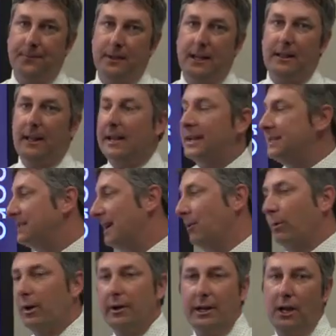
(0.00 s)
And like I say,
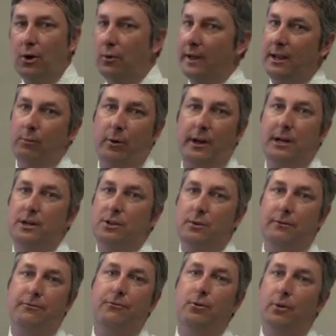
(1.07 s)
we're going to do
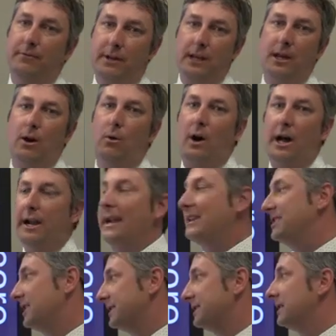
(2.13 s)
a full video on
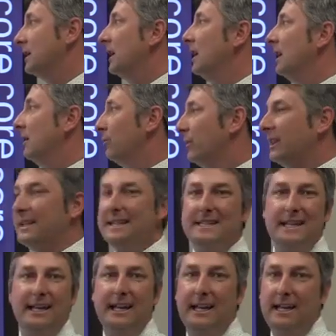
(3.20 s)
just really
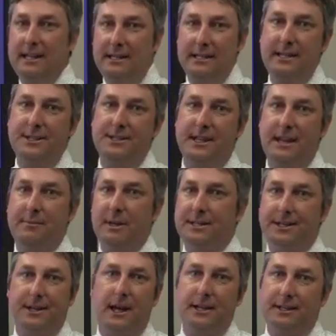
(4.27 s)
digging into these
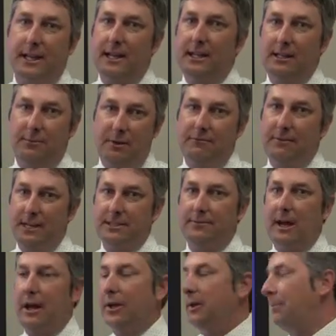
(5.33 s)
statements and not taking them at face
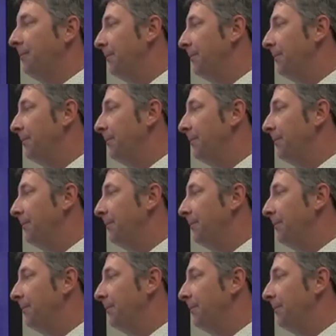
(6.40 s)
value.